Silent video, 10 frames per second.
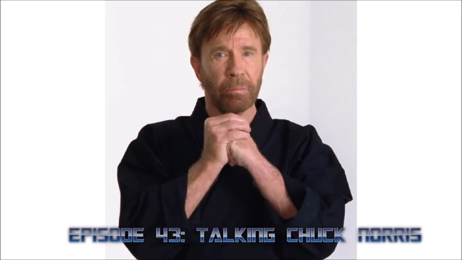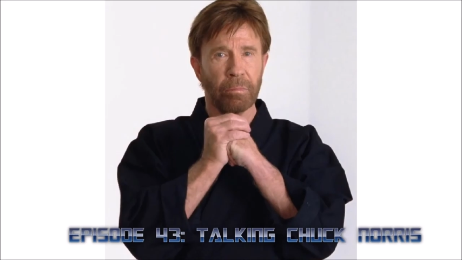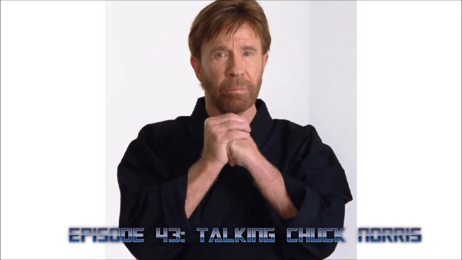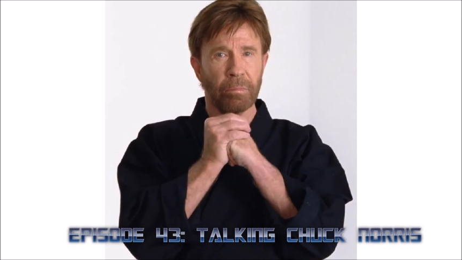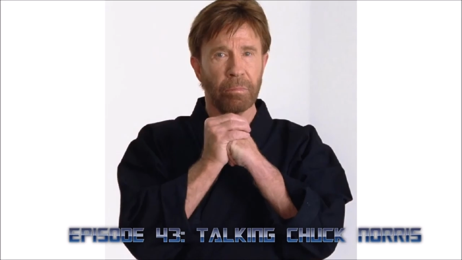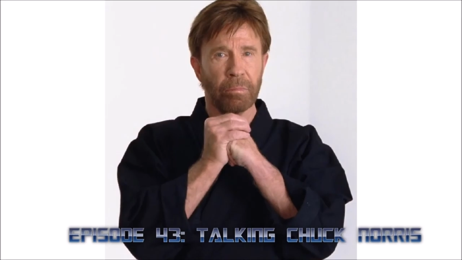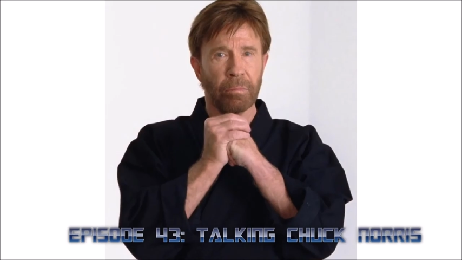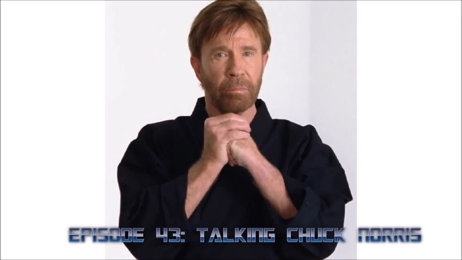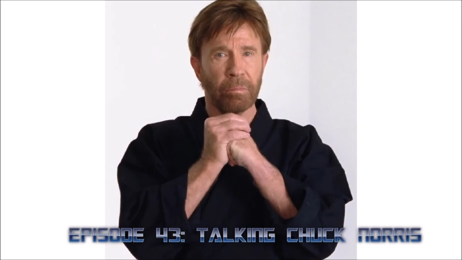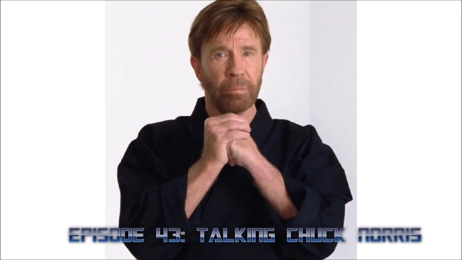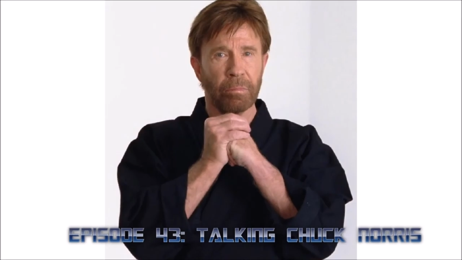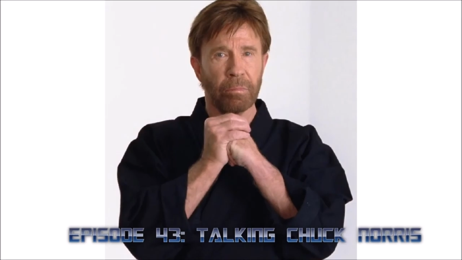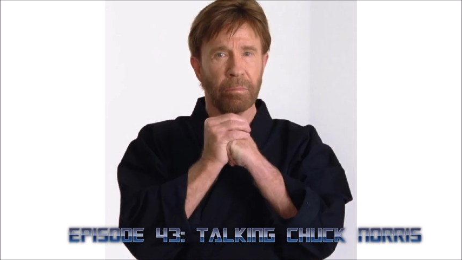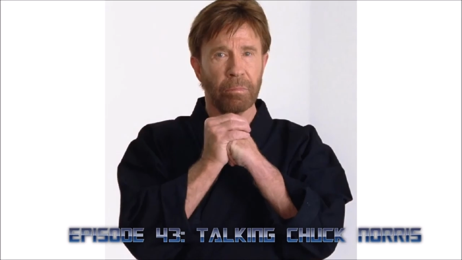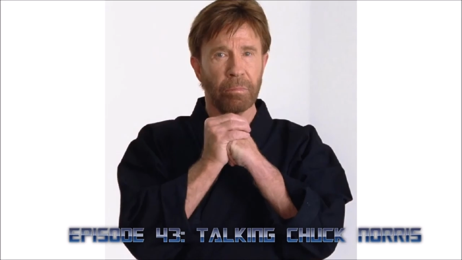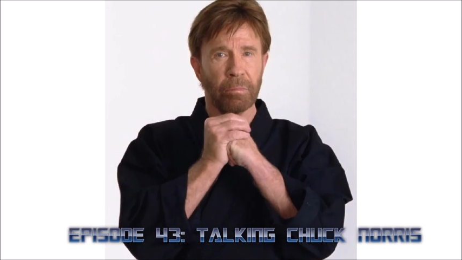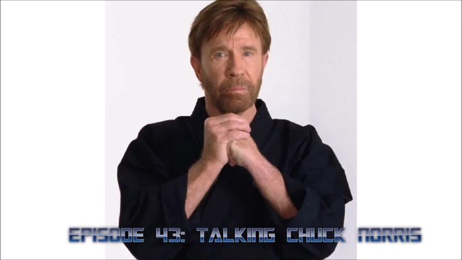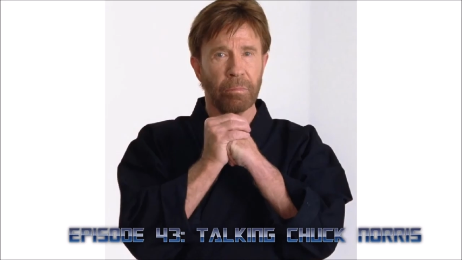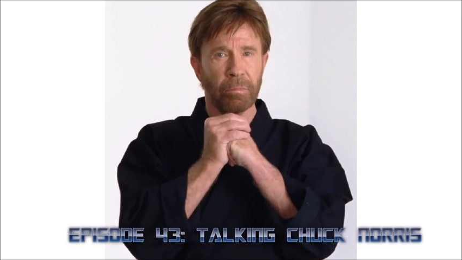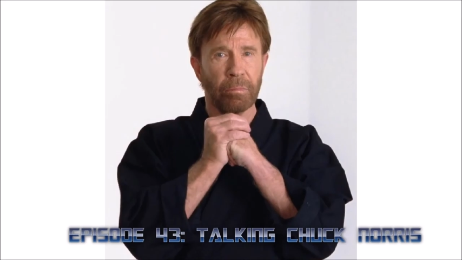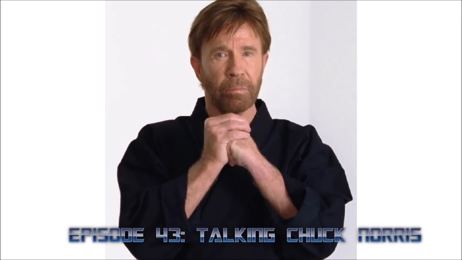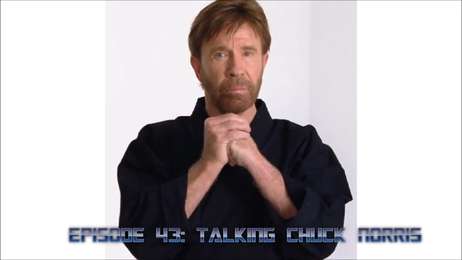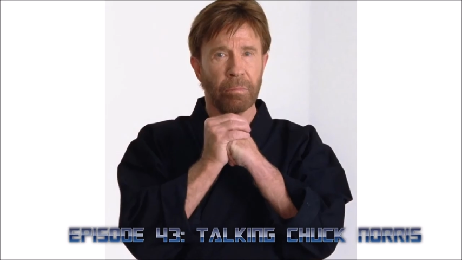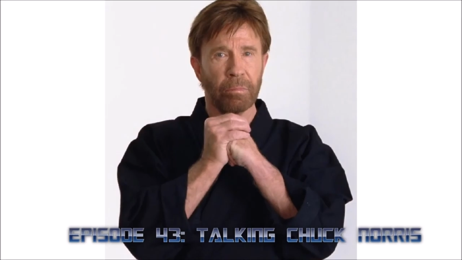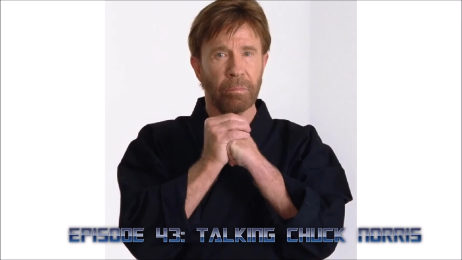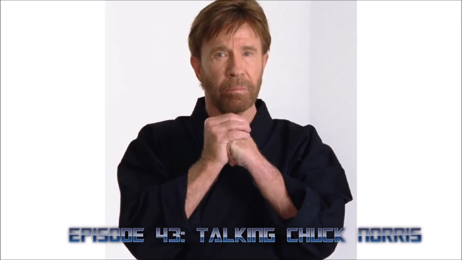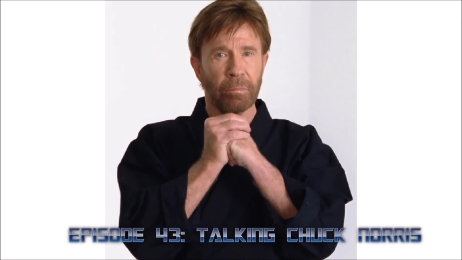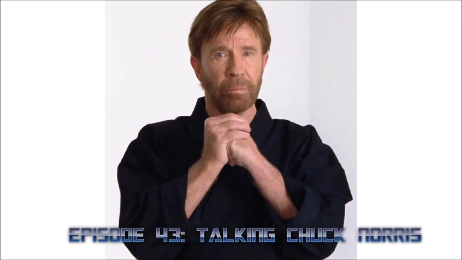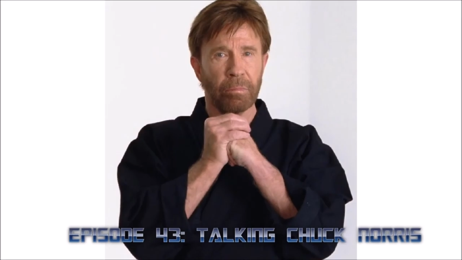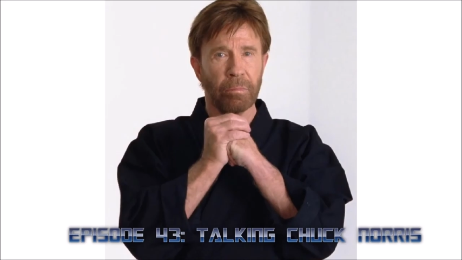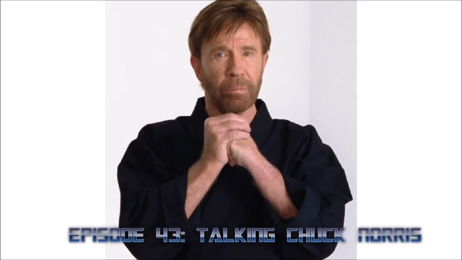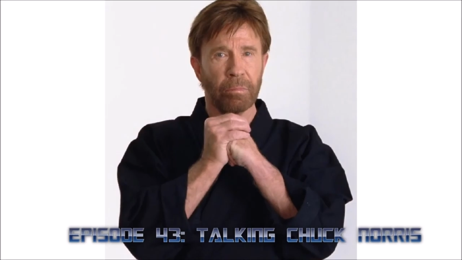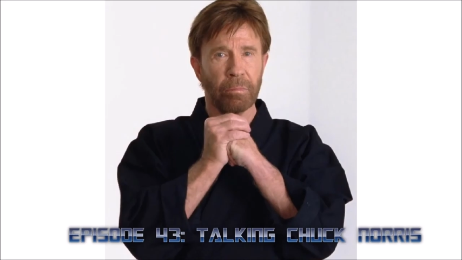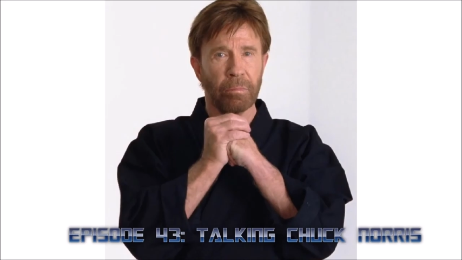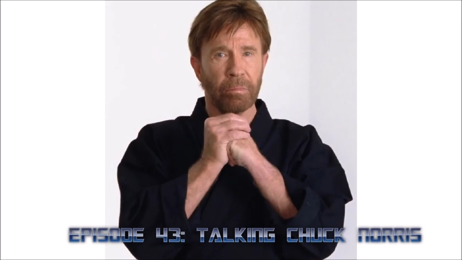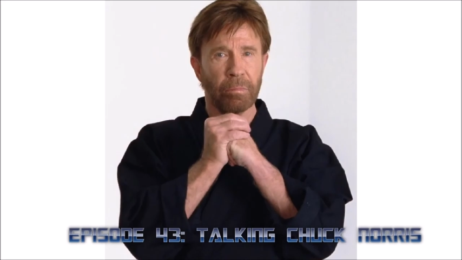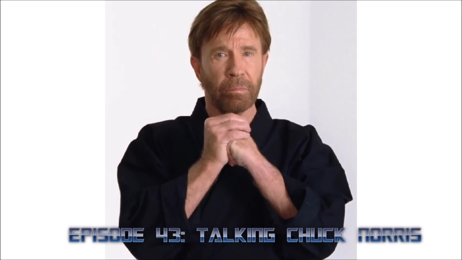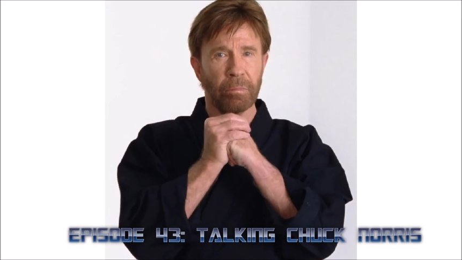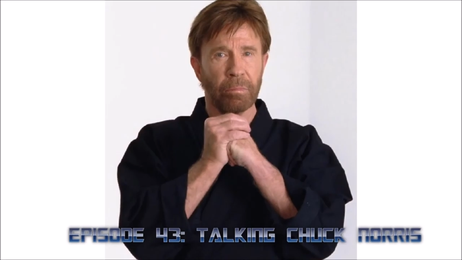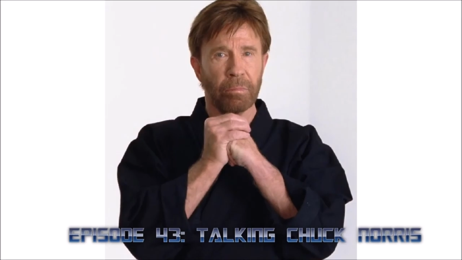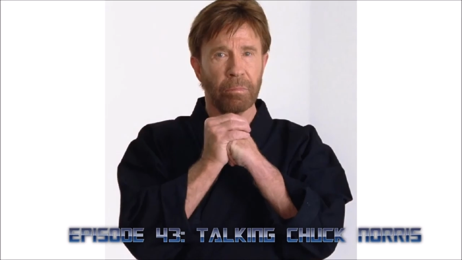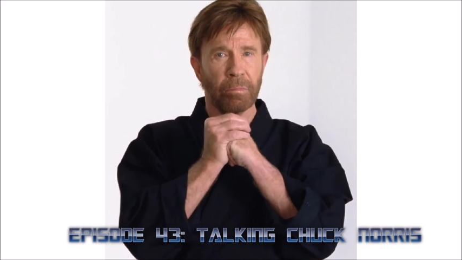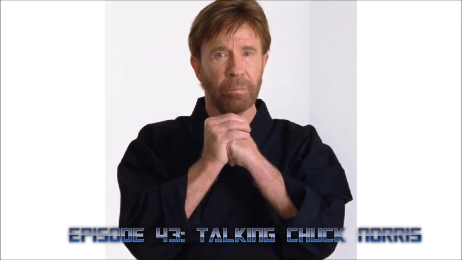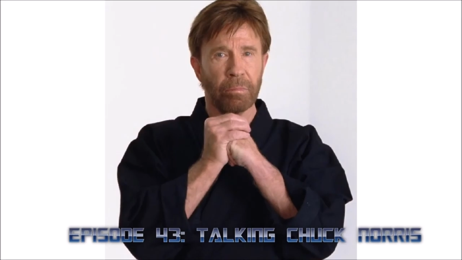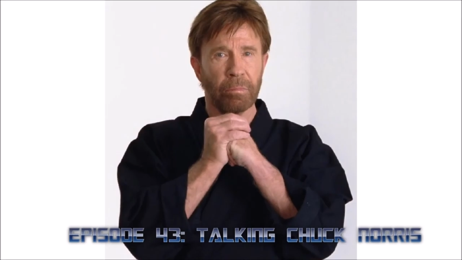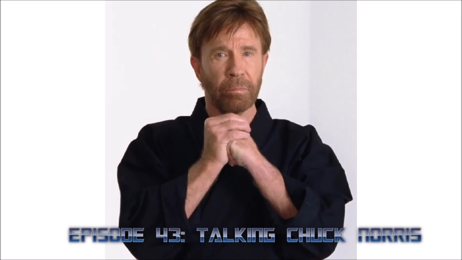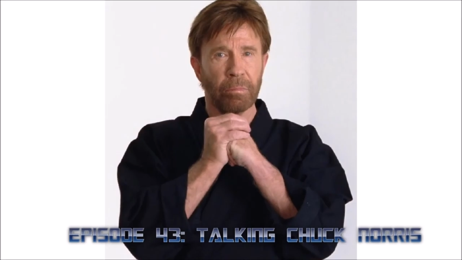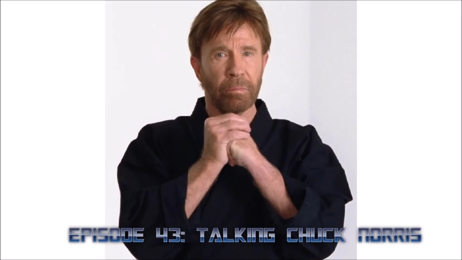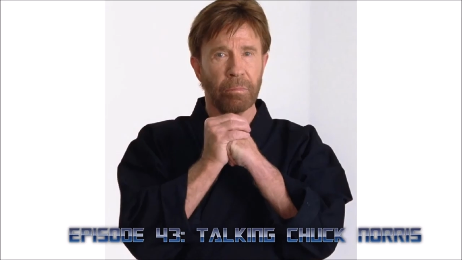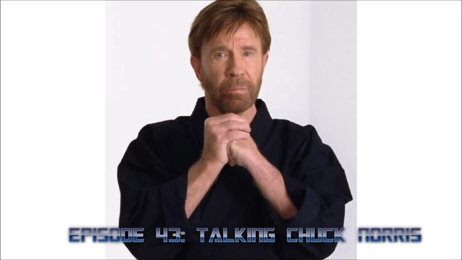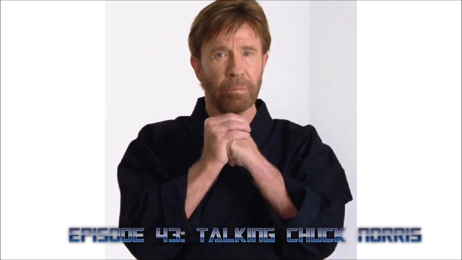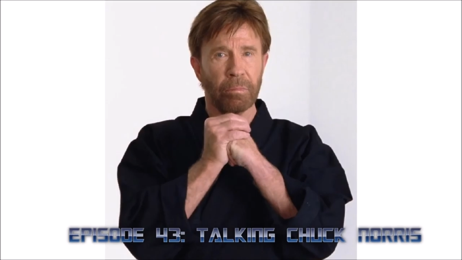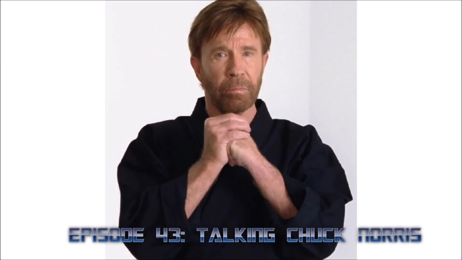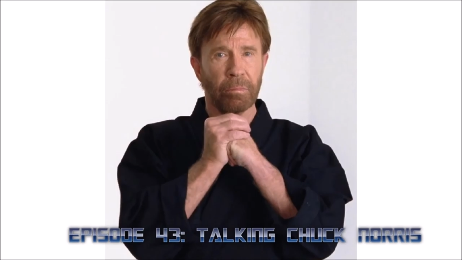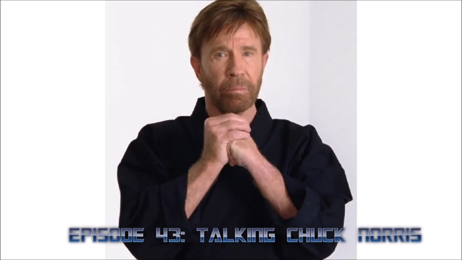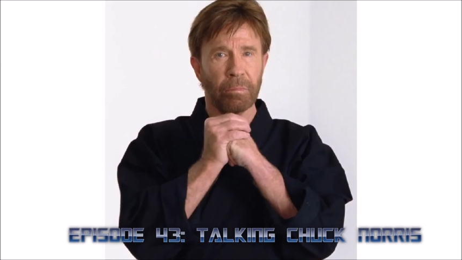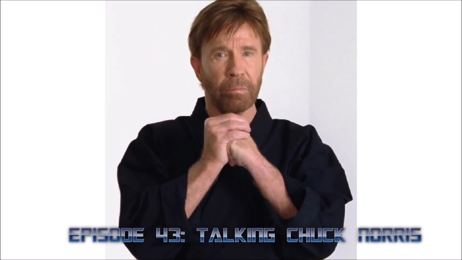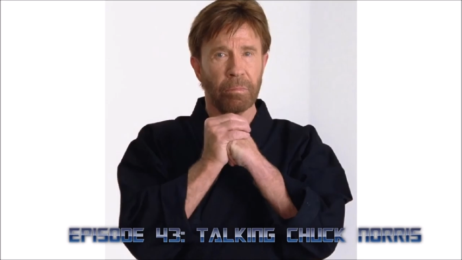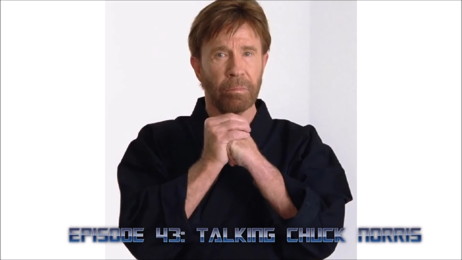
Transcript: This is a still picture; no speech is visible.